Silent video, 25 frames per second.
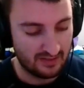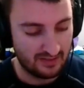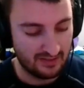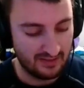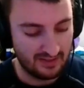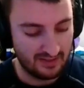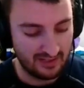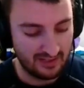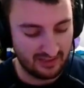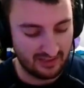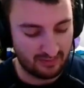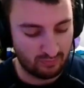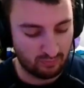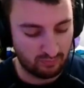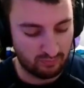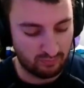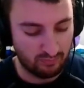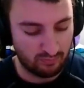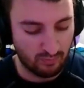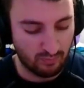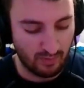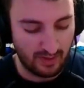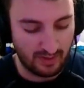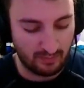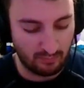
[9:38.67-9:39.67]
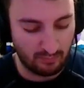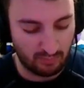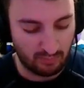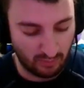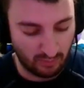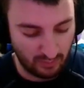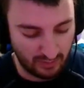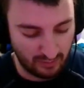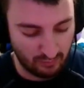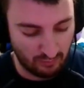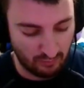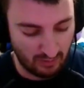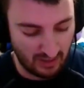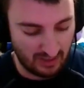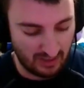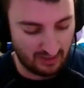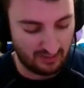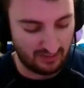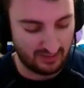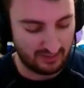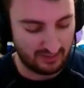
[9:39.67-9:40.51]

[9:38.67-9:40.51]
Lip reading: these went pretty well,